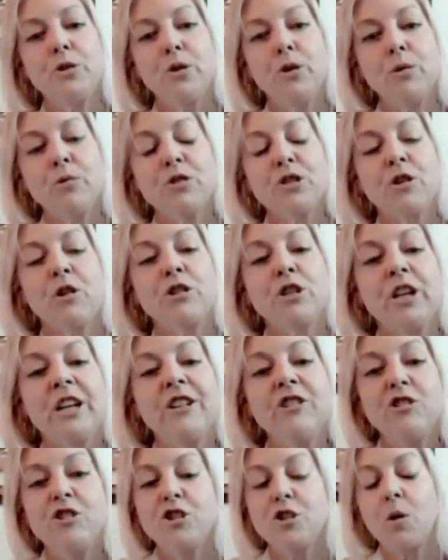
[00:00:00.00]
to start
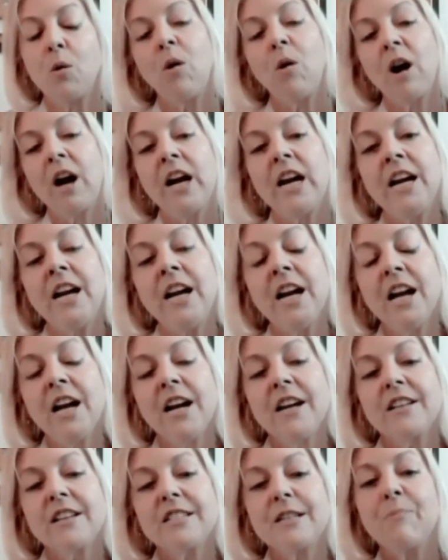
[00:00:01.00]
to enjoy
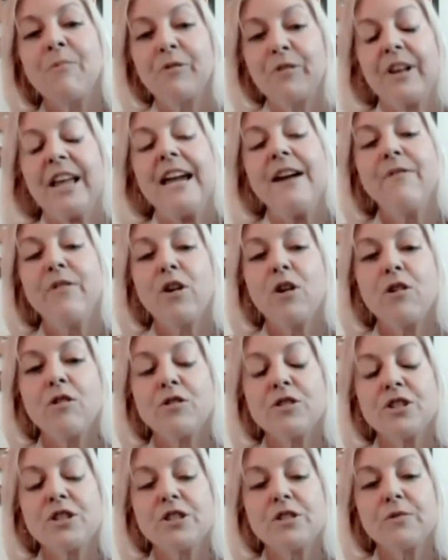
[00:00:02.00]
some
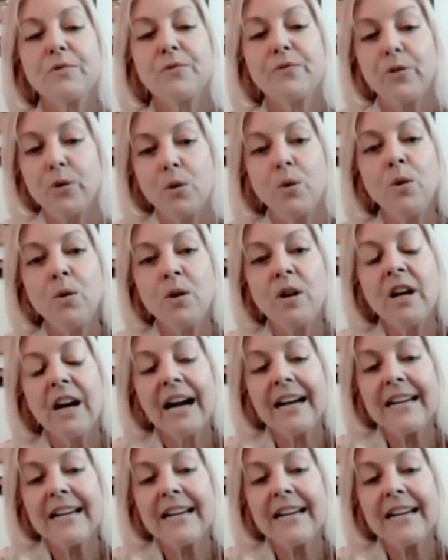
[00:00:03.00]
flavors, food